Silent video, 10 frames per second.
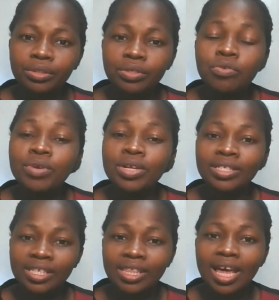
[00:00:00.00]
You will
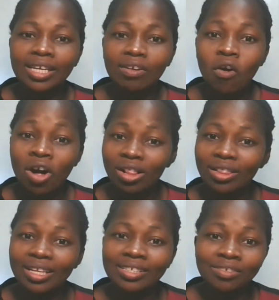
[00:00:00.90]
see that
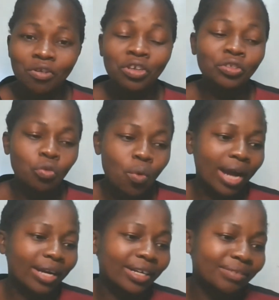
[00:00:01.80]
all is going to
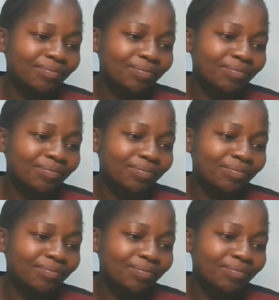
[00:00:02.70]
work.